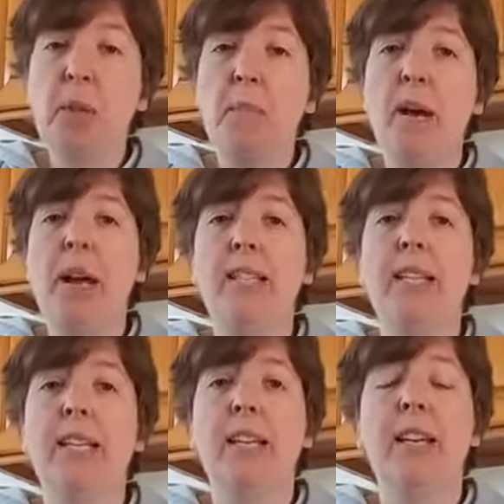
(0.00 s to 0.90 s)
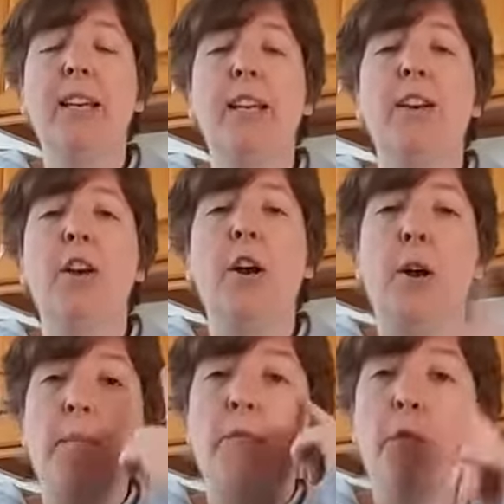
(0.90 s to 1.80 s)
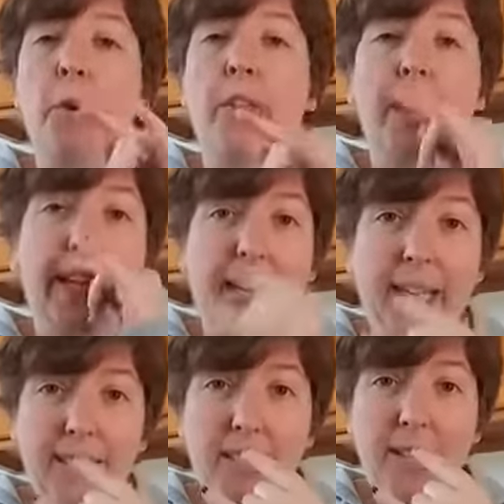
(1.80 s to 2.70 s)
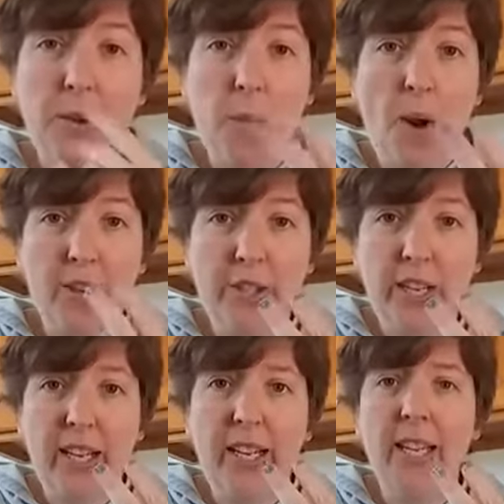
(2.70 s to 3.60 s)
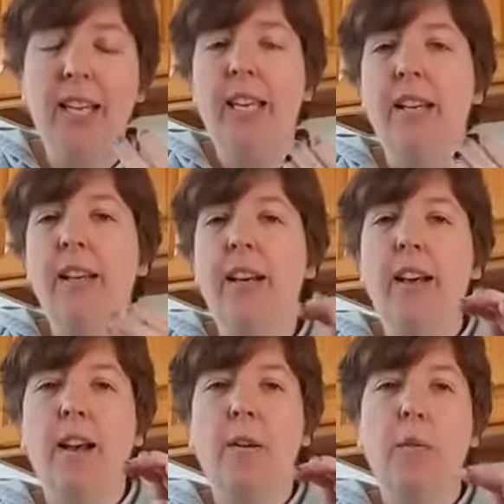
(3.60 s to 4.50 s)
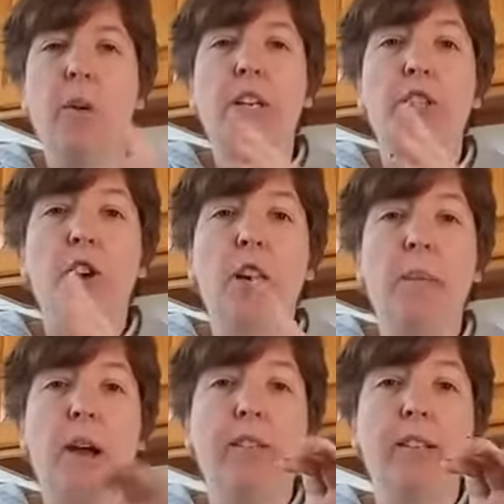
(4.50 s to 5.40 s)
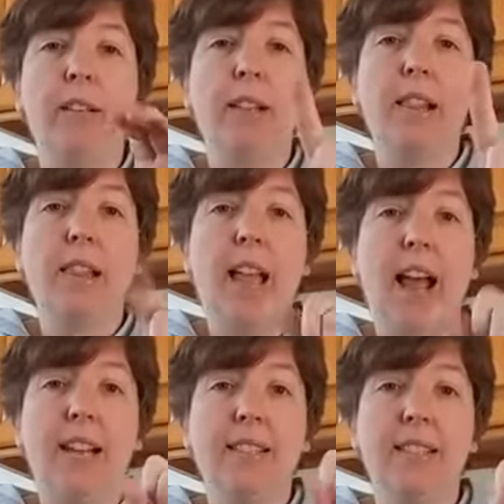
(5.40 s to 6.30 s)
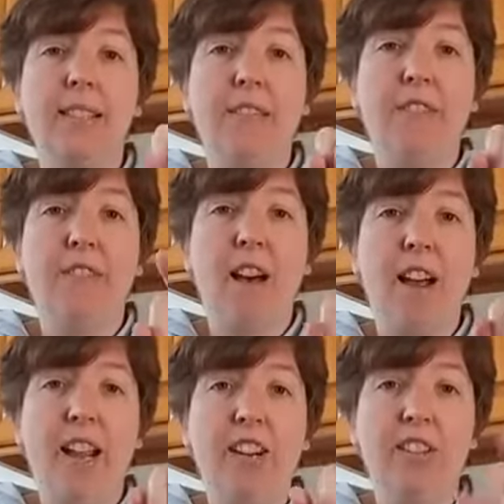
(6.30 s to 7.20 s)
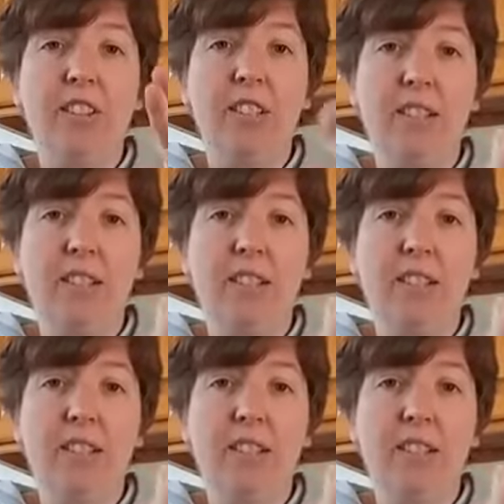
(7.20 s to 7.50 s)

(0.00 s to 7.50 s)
But for the kids watching, we're going to talk about classifiers.